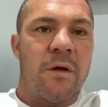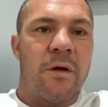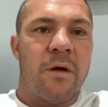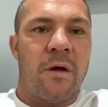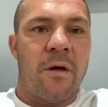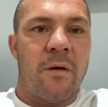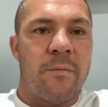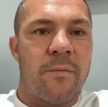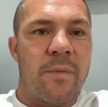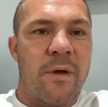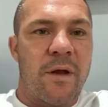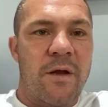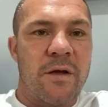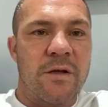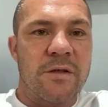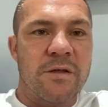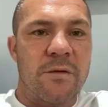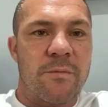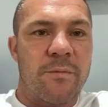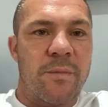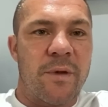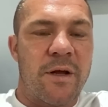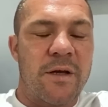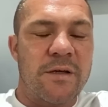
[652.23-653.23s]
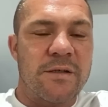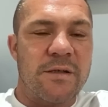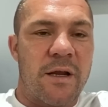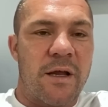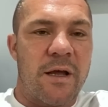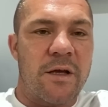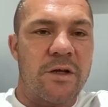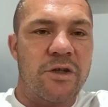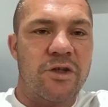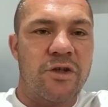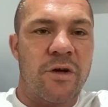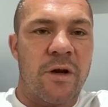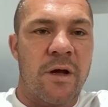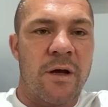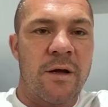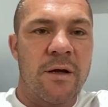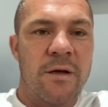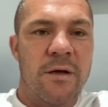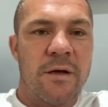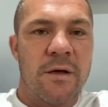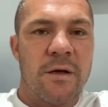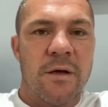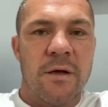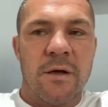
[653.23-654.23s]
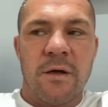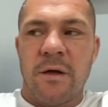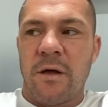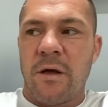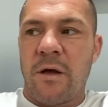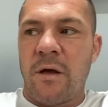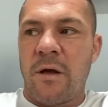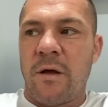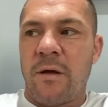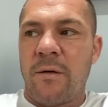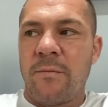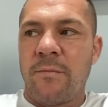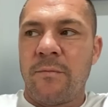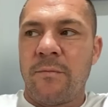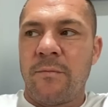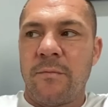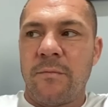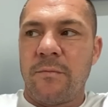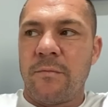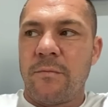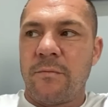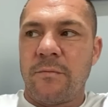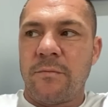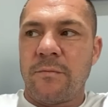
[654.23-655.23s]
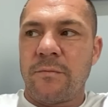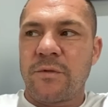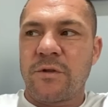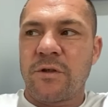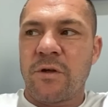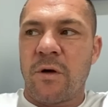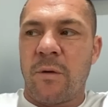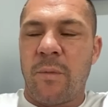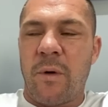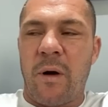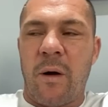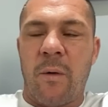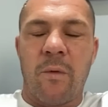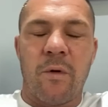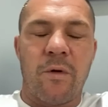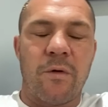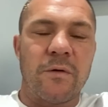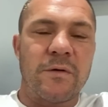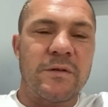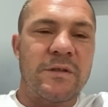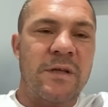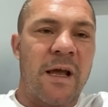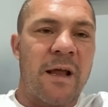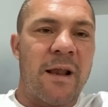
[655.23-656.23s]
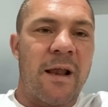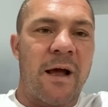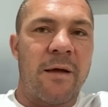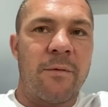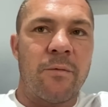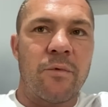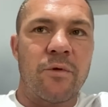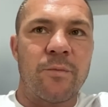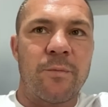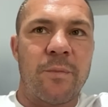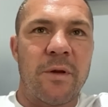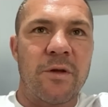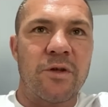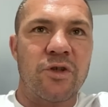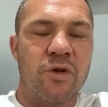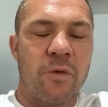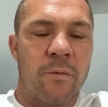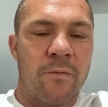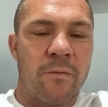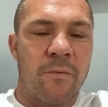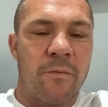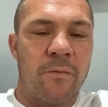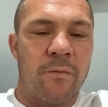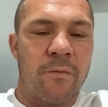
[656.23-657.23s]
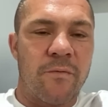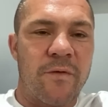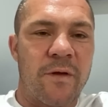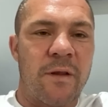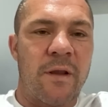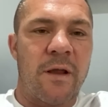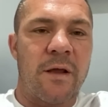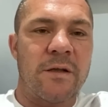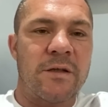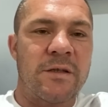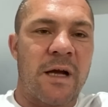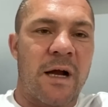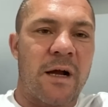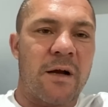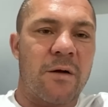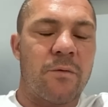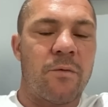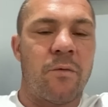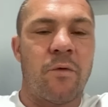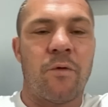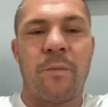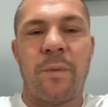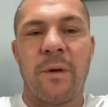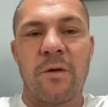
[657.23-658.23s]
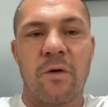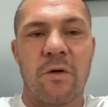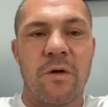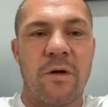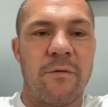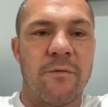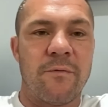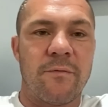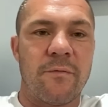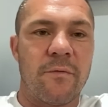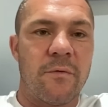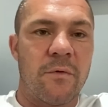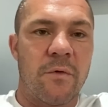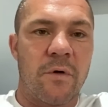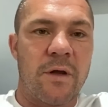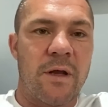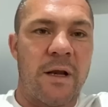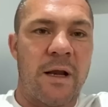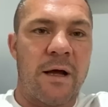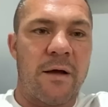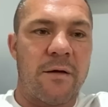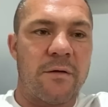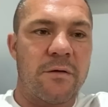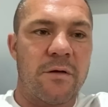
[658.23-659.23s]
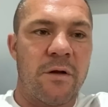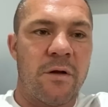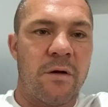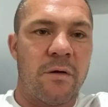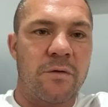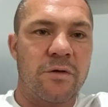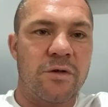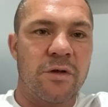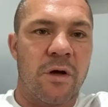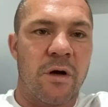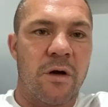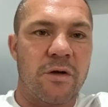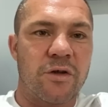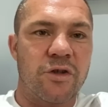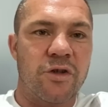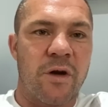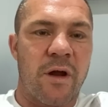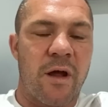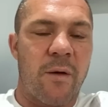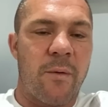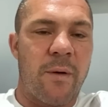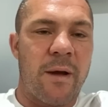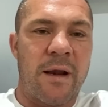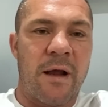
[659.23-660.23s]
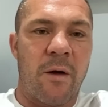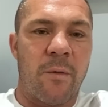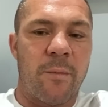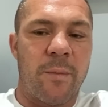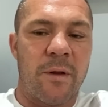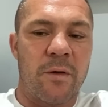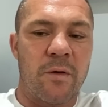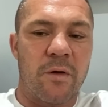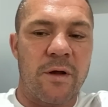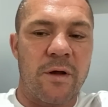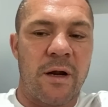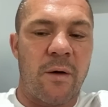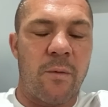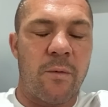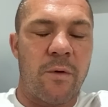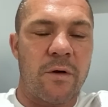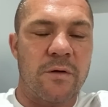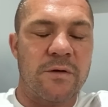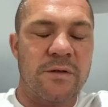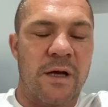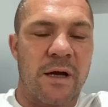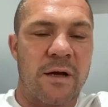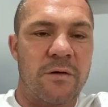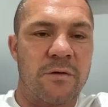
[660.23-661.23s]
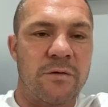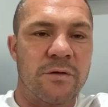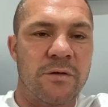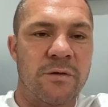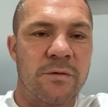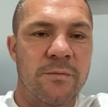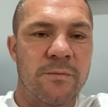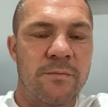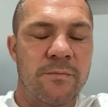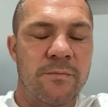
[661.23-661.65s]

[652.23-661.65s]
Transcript: um, because because of the history. Um, so, but I wouldn't say that it would be something that Jack would be looking looking at, you know, sort of straight away now. Be looking at world titles.